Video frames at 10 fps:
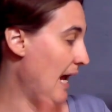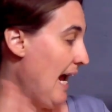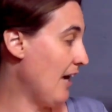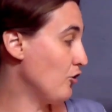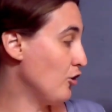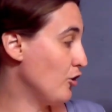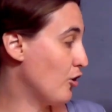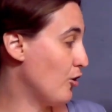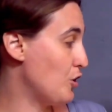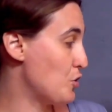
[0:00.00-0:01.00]
As her
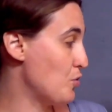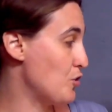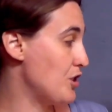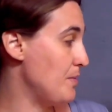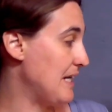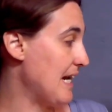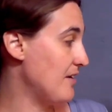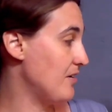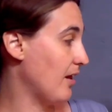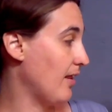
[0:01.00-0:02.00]
courage grew, she
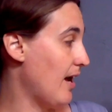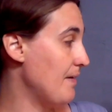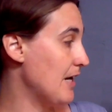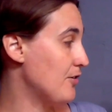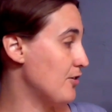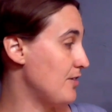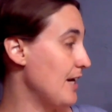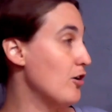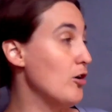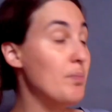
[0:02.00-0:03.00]
began to love and
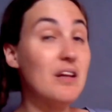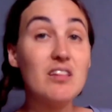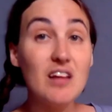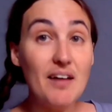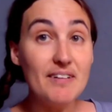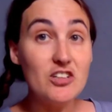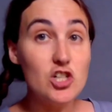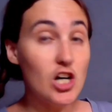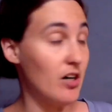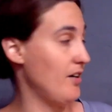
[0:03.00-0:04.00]
understand her beloved
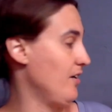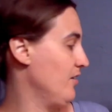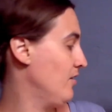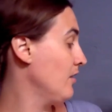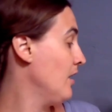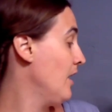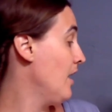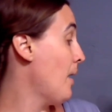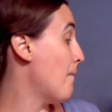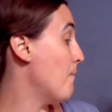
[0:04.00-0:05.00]
sharks
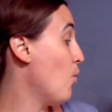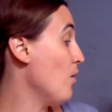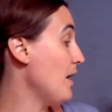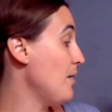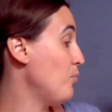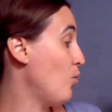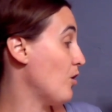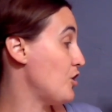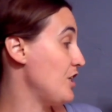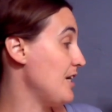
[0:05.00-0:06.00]
more and
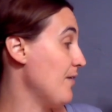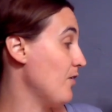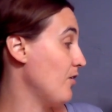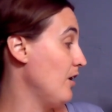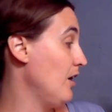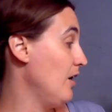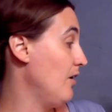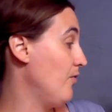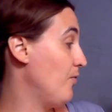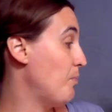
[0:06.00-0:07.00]
more. She never,
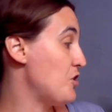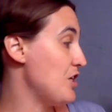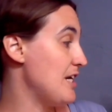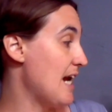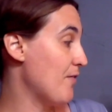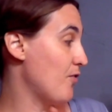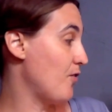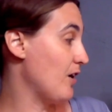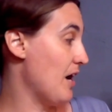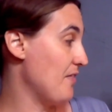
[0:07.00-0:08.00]
but she never
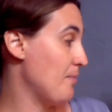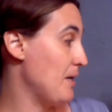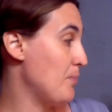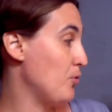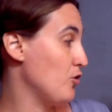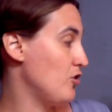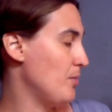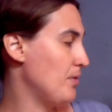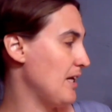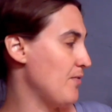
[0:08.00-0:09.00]
forgot the people who still
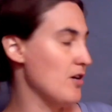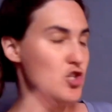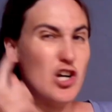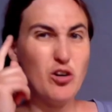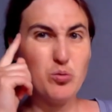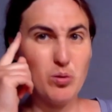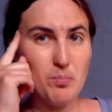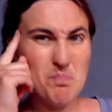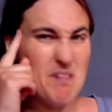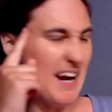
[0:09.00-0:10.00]
believed that sharks were
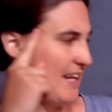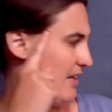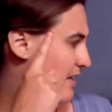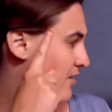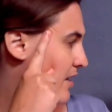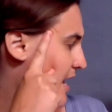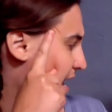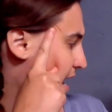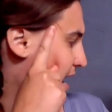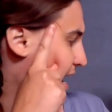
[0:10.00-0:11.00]
mindless
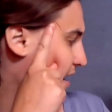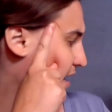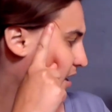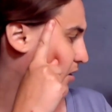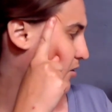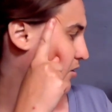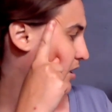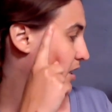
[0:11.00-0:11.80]
ant killers.